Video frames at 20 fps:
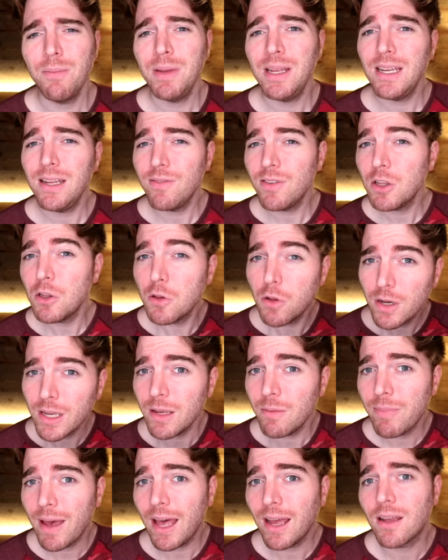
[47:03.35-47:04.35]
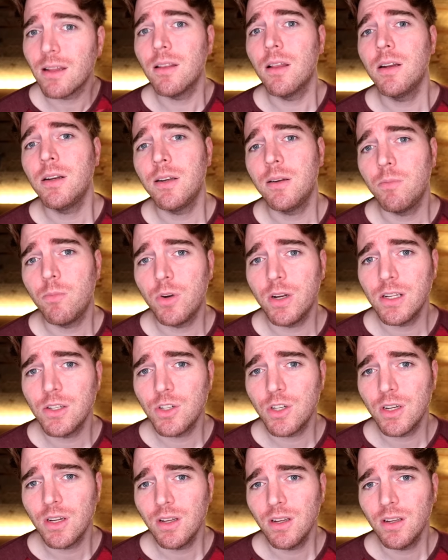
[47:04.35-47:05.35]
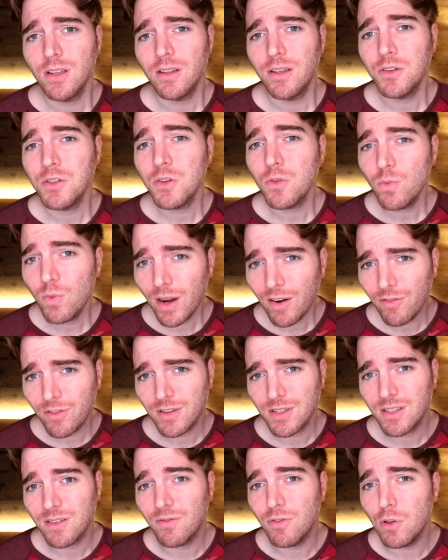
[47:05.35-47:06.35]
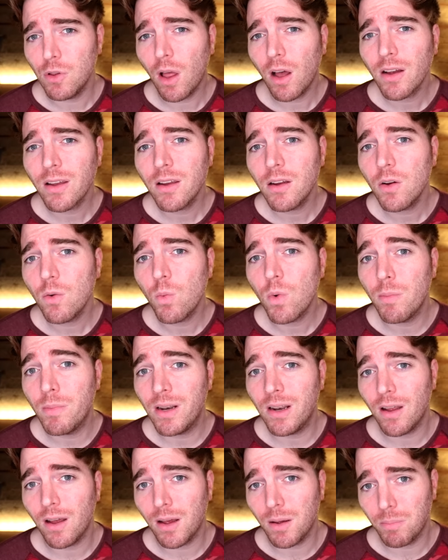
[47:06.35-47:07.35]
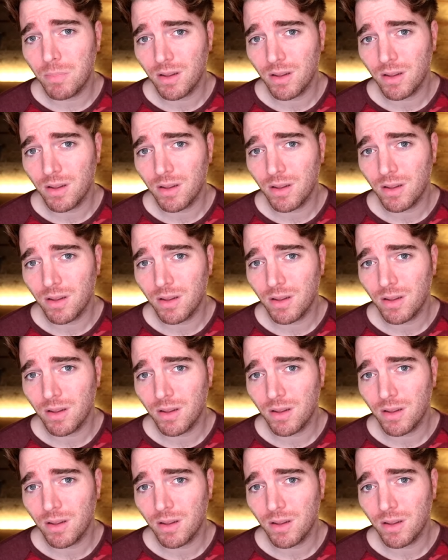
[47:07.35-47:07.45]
I mean, even looking back at London Bridge, there's a reference of locking a woman up.